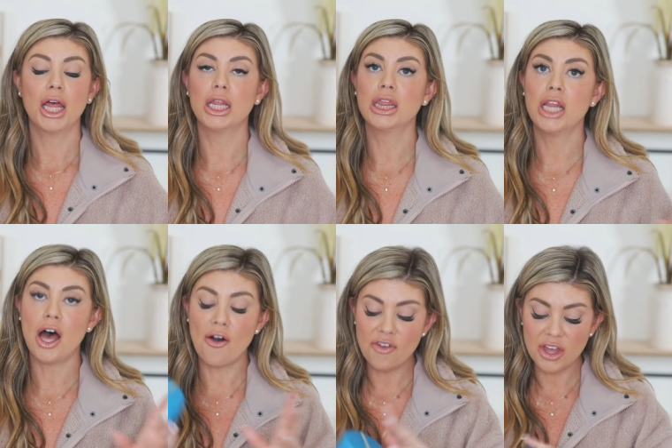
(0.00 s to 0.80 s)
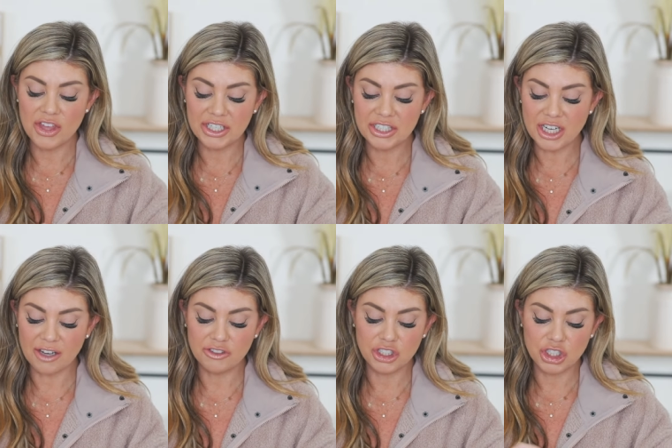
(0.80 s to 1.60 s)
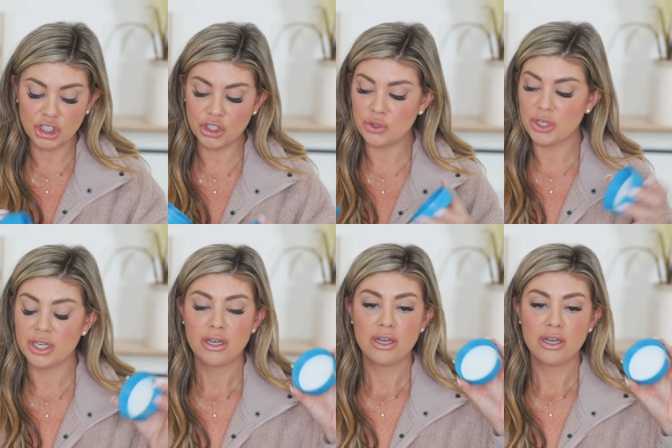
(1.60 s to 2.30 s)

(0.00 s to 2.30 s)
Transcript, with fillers: Love this stuff too.